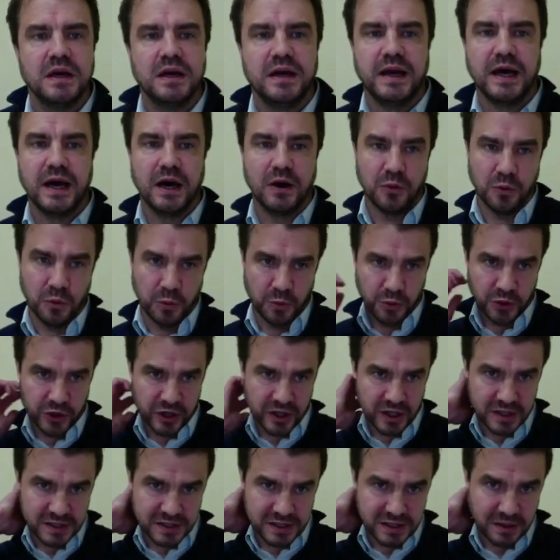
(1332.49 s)
Now,
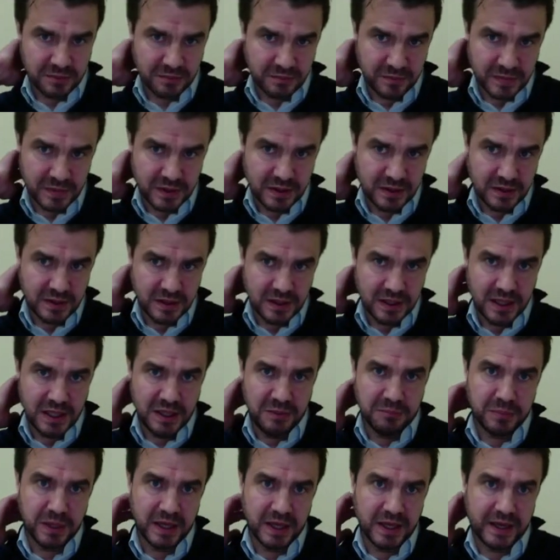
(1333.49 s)
what are some
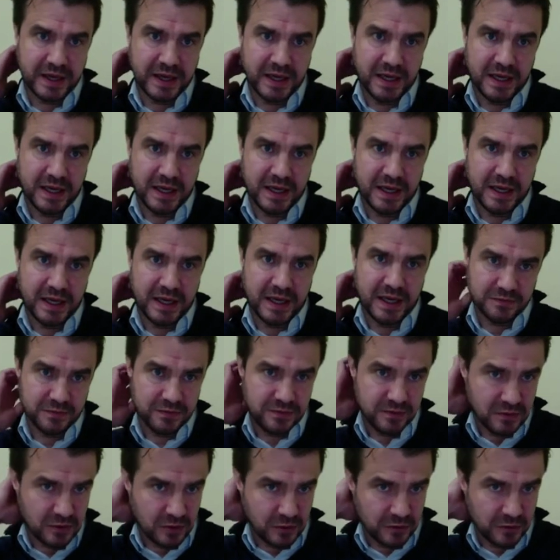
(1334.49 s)
implications of